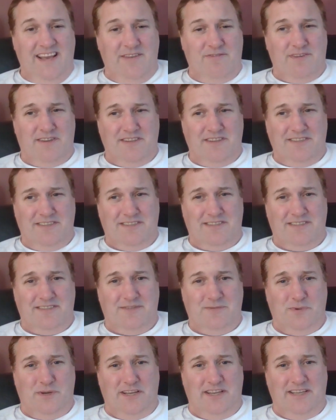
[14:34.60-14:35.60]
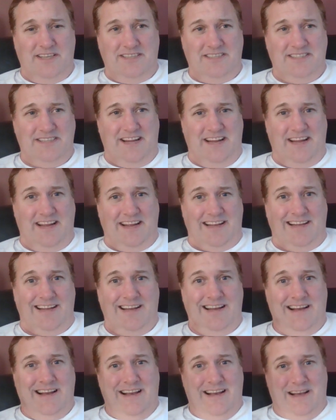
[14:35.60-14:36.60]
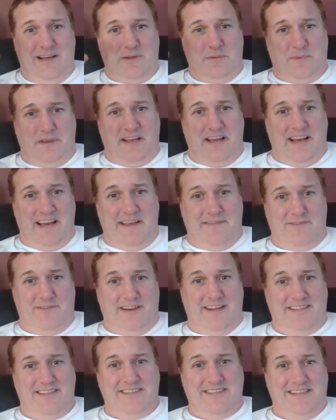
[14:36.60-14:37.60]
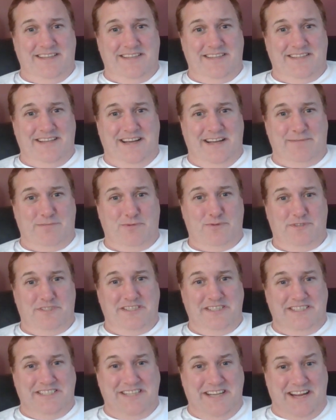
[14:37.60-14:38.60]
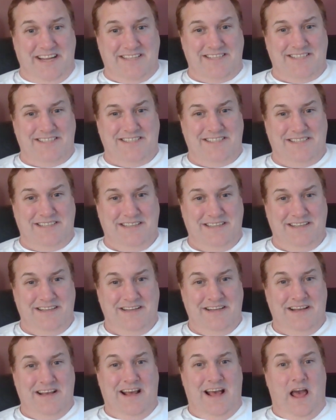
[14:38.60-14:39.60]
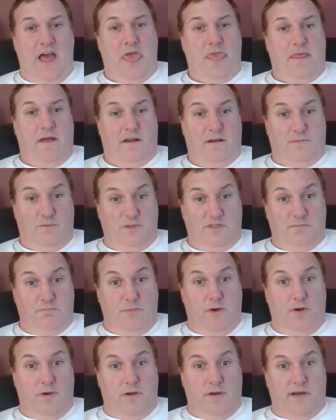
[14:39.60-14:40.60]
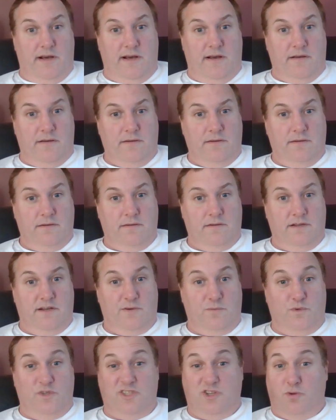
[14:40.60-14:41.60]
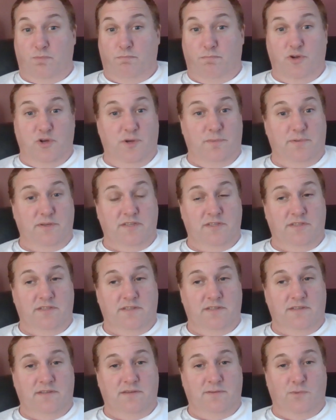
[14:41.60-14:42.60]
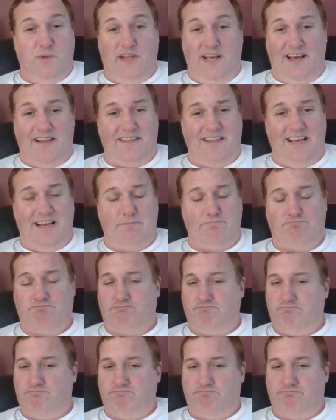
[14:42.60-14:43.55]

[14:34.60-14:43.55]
evidence where he's saying the behaviour at the dinner table suggests that it was murder, that it was on purpose. Without that,